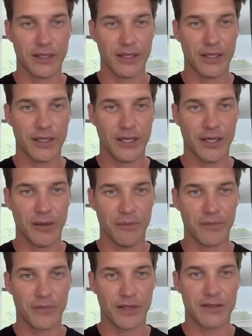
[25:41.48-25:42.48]
Um,
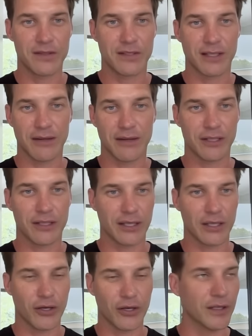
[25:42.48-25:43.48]
this is the level that they're
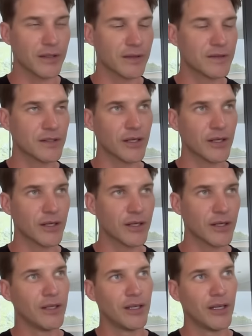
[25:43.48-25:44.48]
going. So
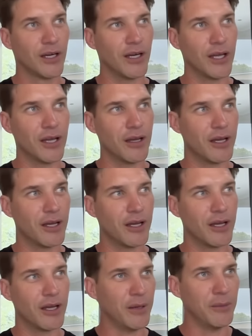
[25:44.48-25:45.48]
uh, I'm,
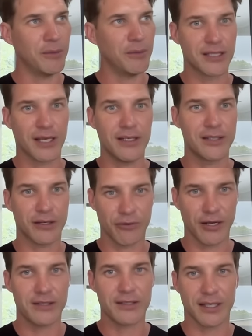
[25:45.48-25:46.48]
I'm excited to get
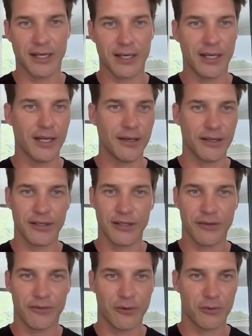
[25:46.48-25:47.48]
racing and, and you know
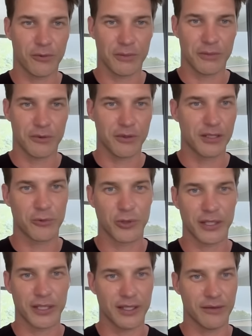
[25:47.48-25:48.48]
Fort William couldn't come quick
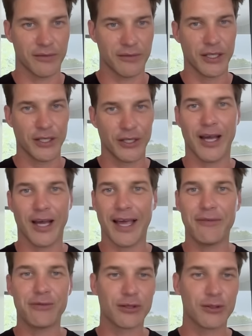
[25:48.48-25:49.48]
enough you know, I have to
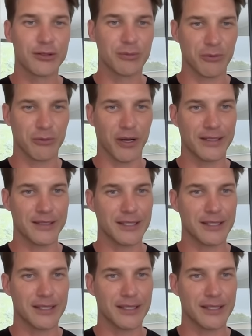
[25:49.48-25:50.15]
lose a bit of weight.